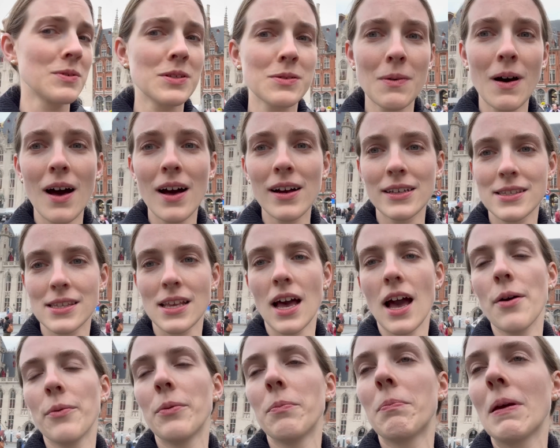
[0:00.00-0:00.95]
markets, I
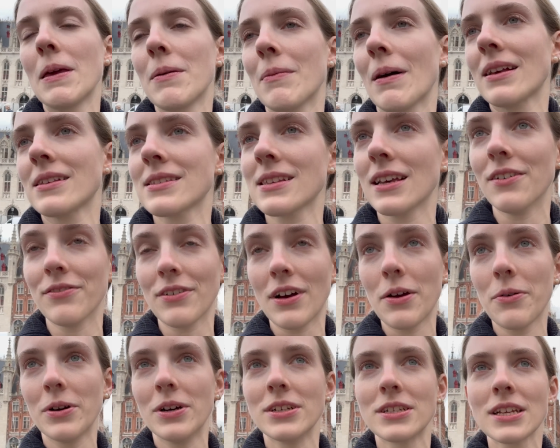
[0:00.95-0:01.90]
would pee myself, I
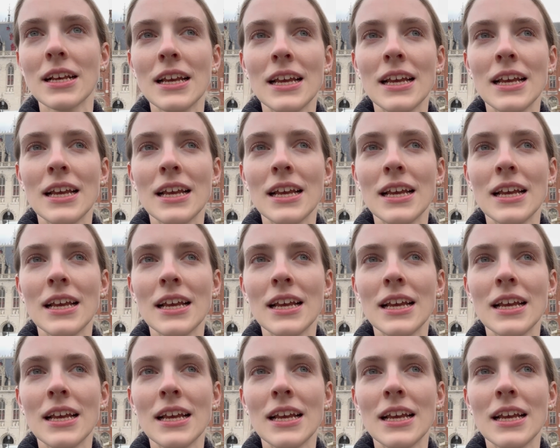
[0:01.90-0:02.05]
would.